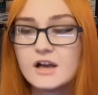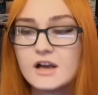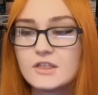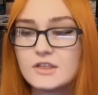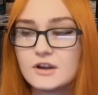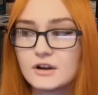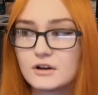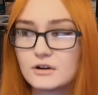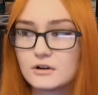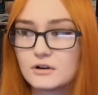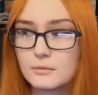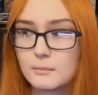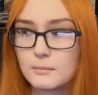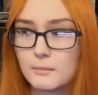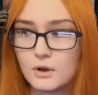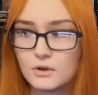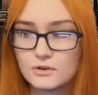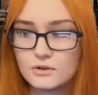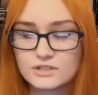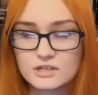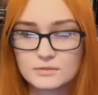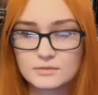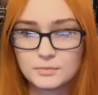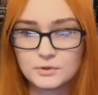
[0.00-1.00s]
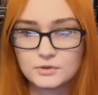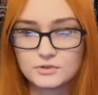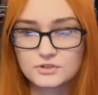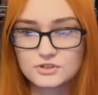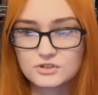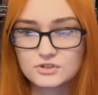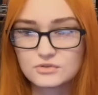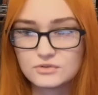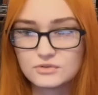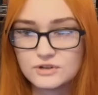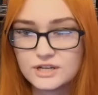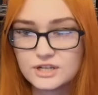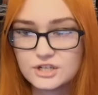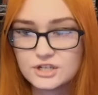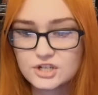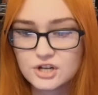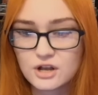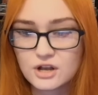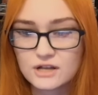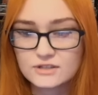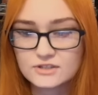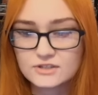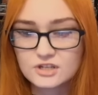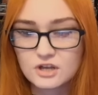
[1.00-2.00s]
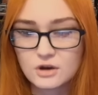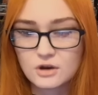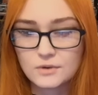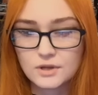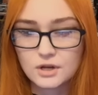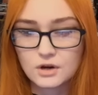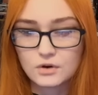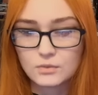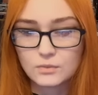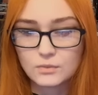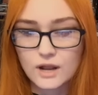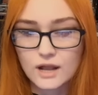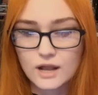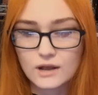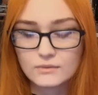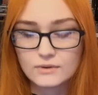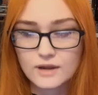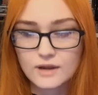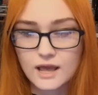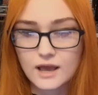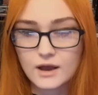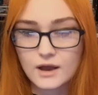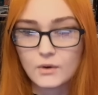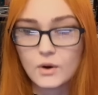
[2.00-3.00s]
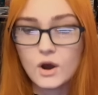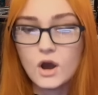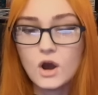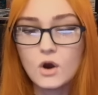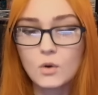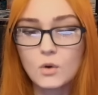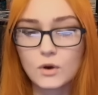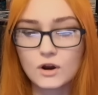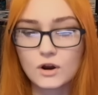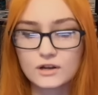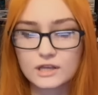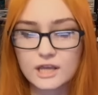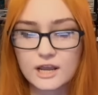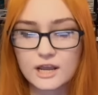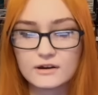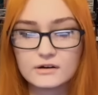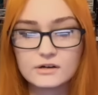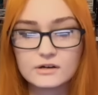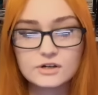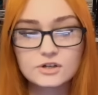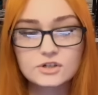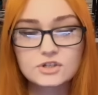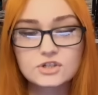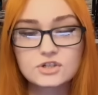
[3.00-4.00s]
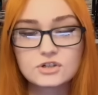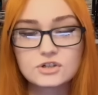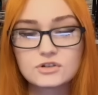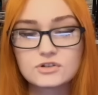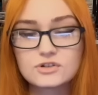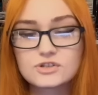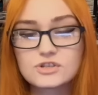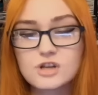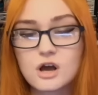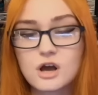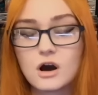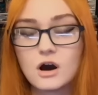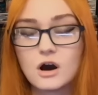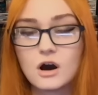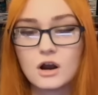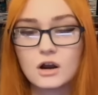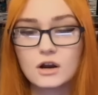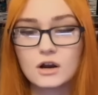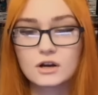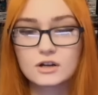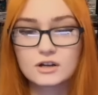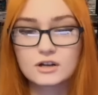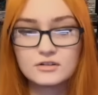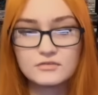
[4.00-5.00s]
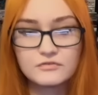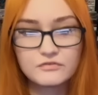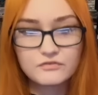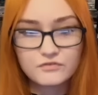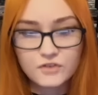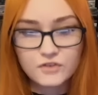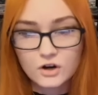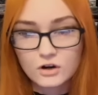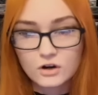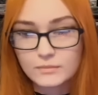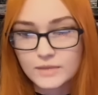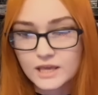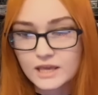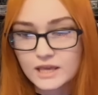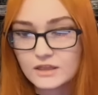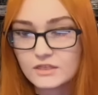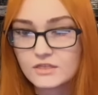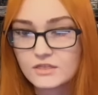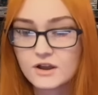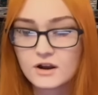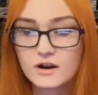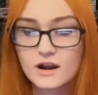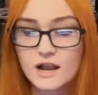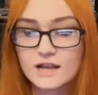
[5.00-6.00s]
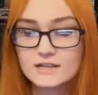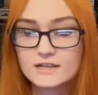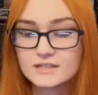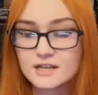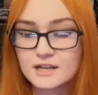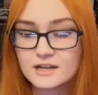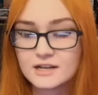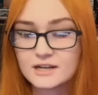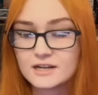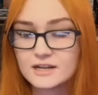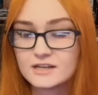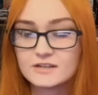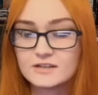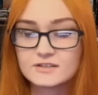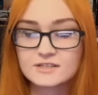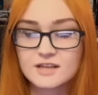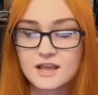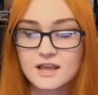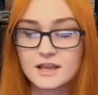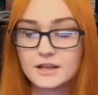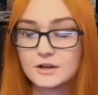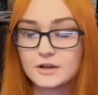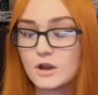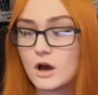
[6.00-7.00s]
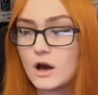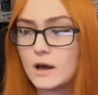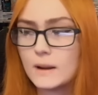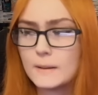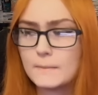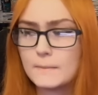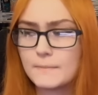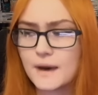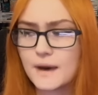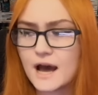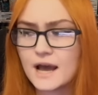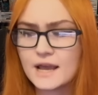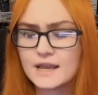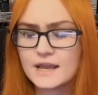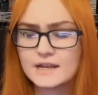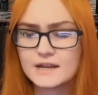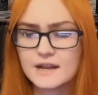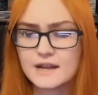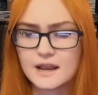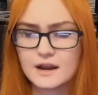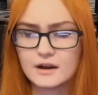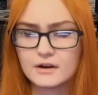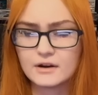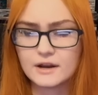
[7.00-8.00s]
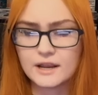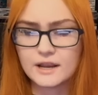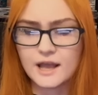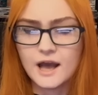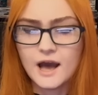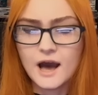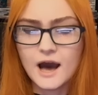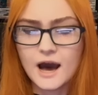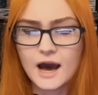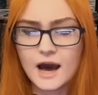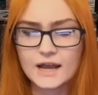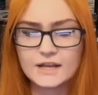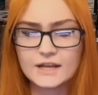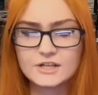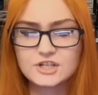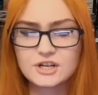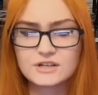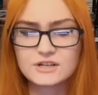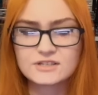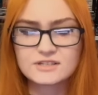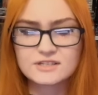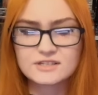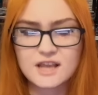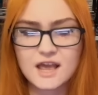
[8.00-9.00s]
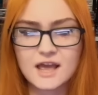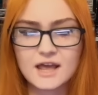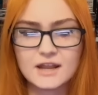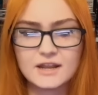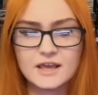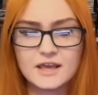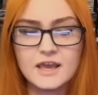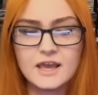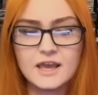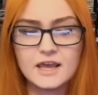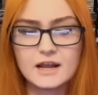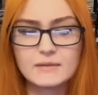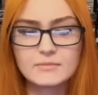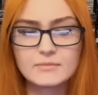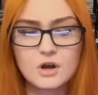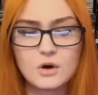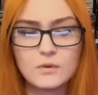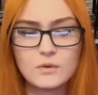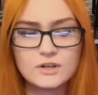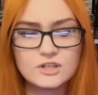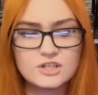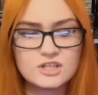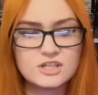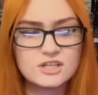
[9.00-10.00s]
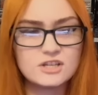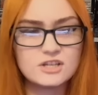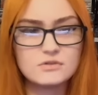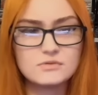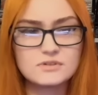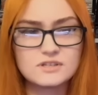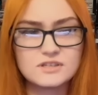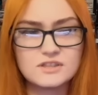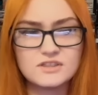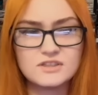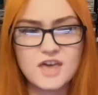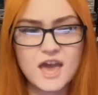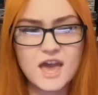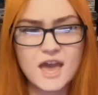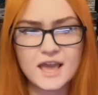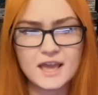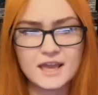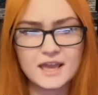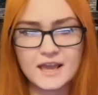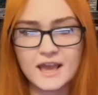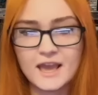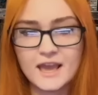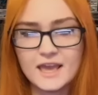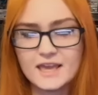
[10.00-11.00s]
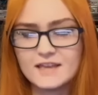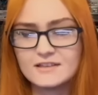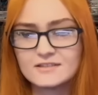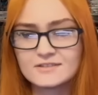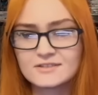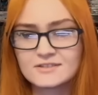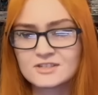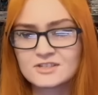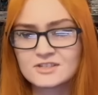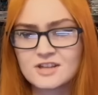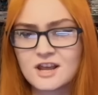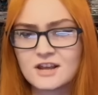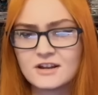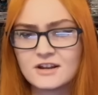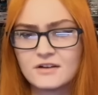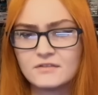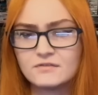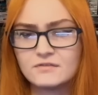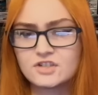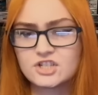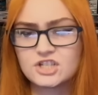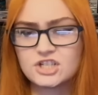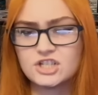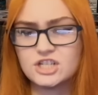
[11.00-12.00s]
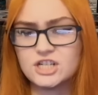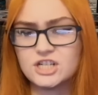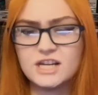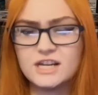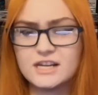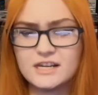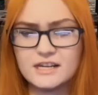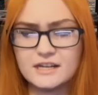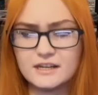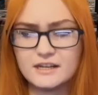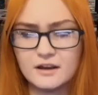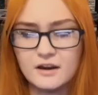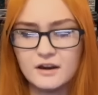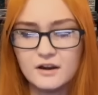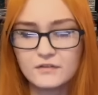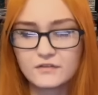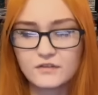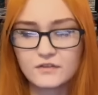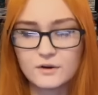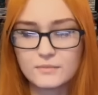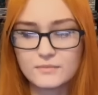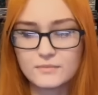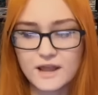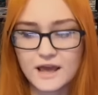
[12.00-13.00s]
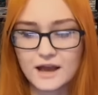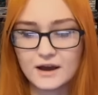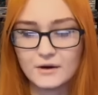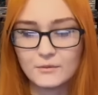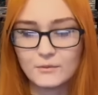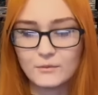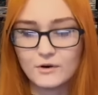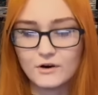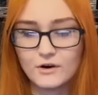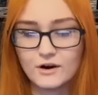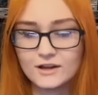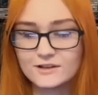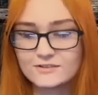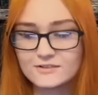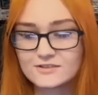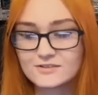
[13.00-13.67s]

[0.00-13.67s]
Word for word: There are multiple screenshots going around now where characters are confirming their identity, saying non binary. I just said, and I'm going to use they instead of she from now on.